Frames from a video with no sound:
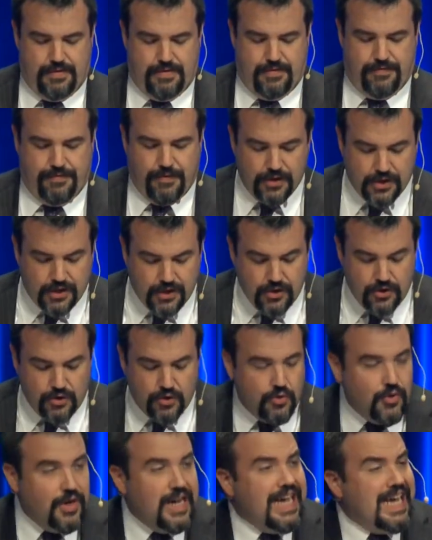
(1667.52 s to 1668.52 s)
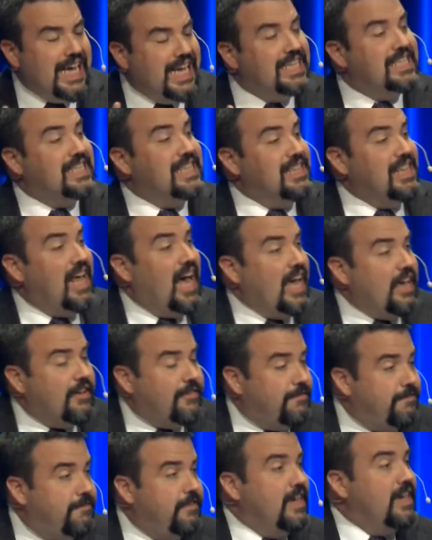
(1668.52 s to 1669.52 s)
For you, his
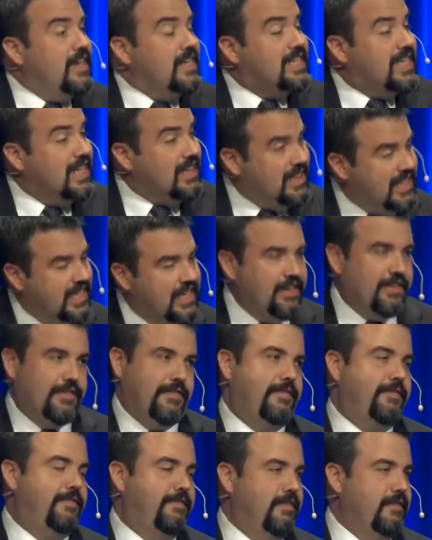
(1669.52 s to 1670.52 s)
life to live.